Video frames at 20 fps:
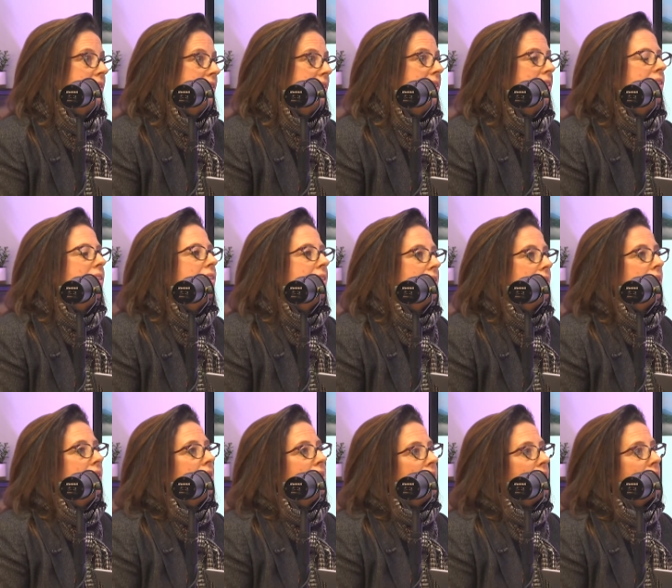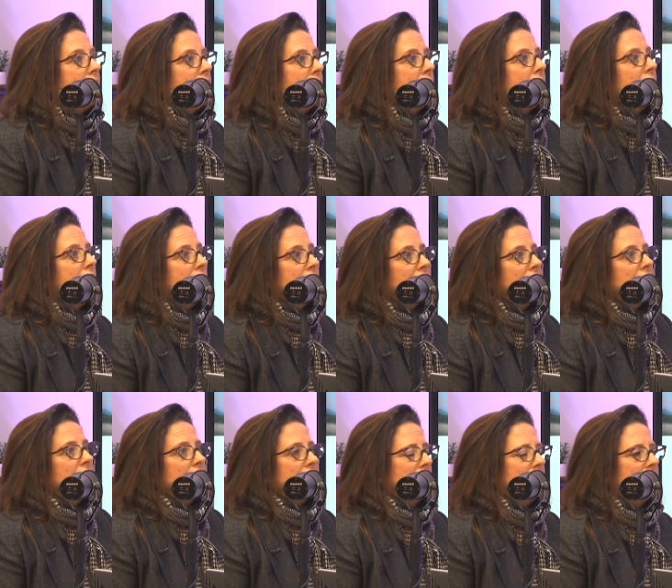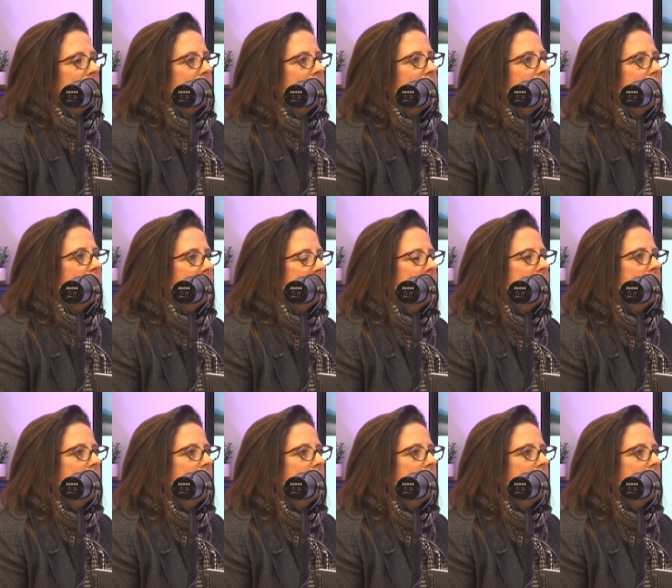That's right. I, I see so many times folks are